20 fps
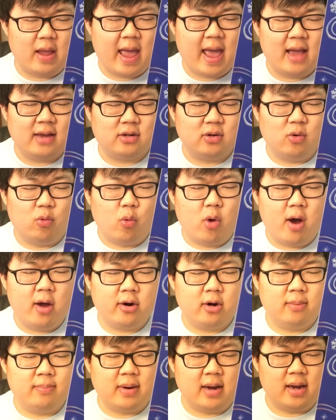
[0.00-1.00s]
At
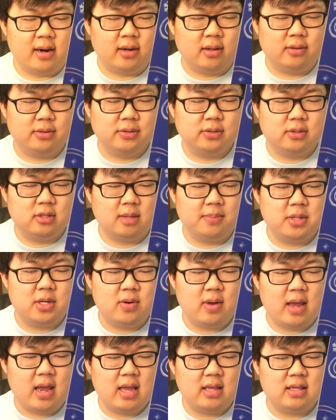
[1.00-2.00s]
Water Bottles,
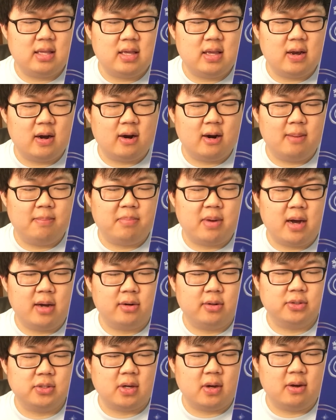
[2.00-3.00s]
W-A-T-R
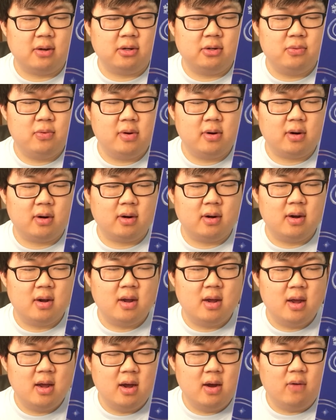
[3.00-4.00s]
Bottles on Twitter.
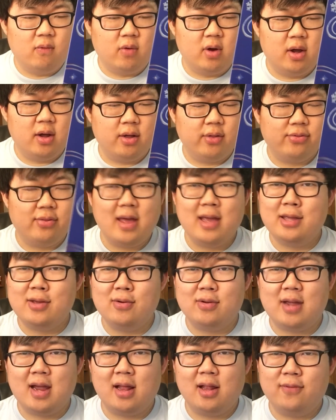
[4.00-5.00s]
Well, thank
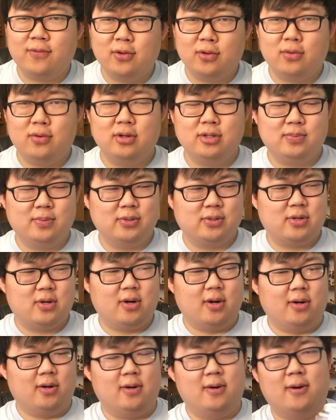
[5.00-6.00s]
you, Kaylin, for the Christmas
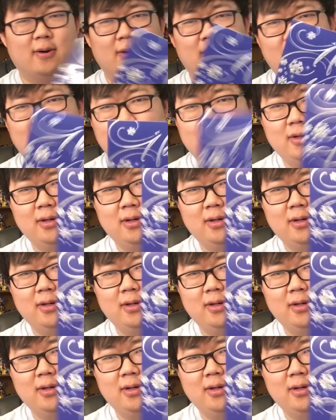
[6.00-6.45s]
card. Aw.